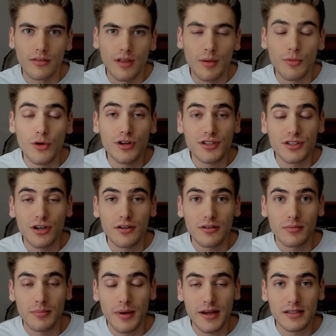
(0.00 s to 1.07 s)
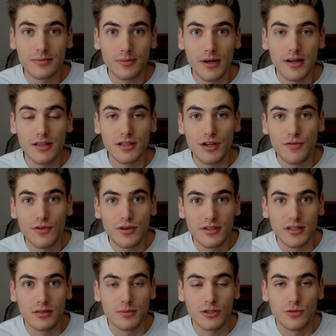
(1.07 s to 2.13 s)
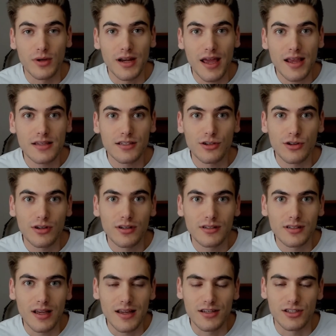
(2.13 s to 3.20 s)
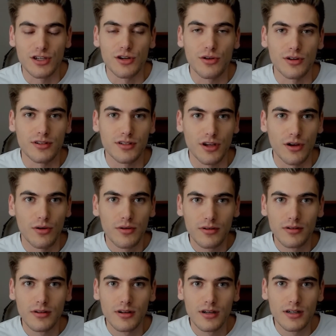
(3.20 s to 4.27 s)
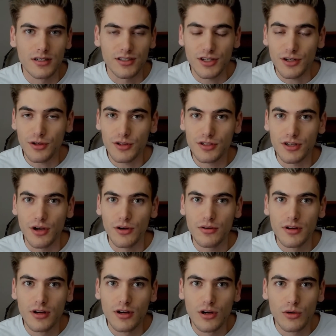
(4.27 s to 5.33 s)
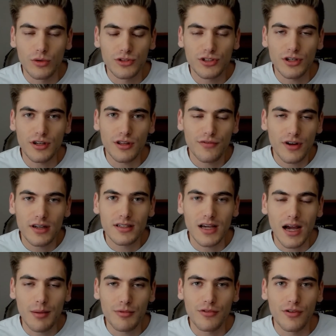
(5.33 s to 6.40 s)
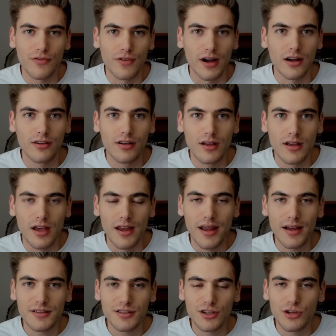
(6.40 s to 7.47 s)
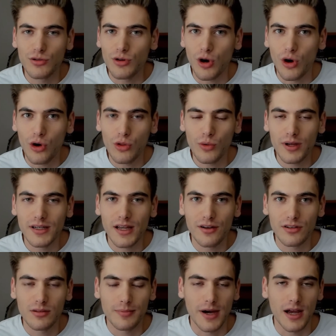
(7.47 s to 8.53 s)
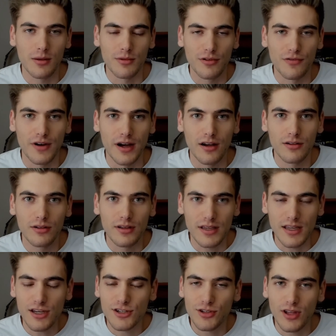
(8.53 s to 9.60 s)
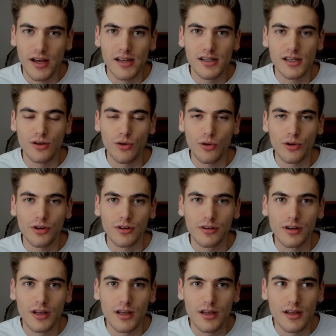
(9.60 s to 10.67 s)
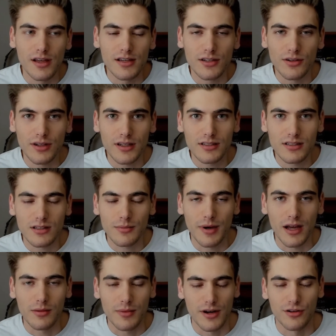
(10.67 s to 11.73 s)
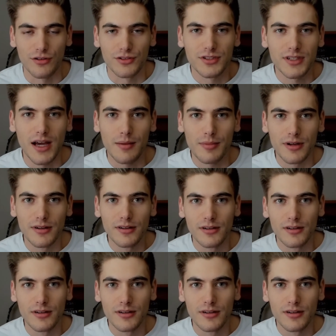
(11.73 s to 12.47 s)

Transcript: I'm going to start by explaining the differences between asynchronous and synchronous code. Synchronous code will start at the very top of a file and execute all the way down to the bottom of a file, each line in order, until it gets to the bottom and it'll stop.